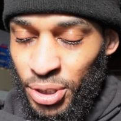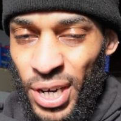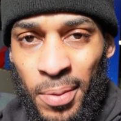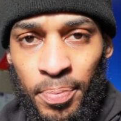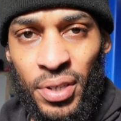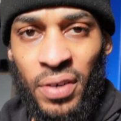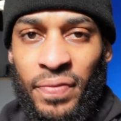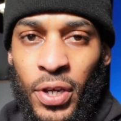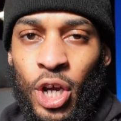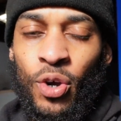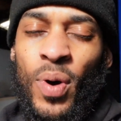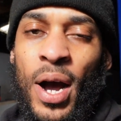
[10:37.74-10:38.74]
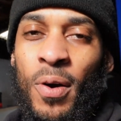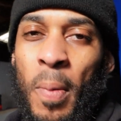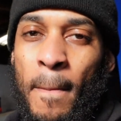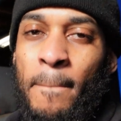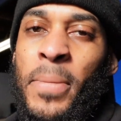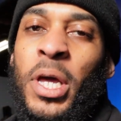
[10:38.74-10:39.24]
trying to put a video
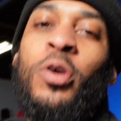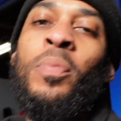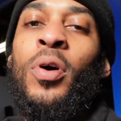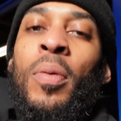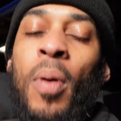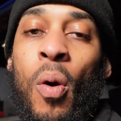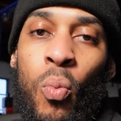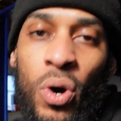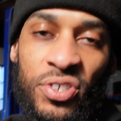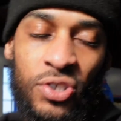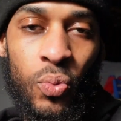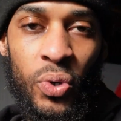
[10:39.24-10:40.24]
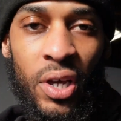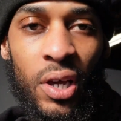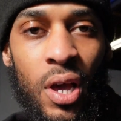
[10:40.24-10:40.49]
out minimum once a week.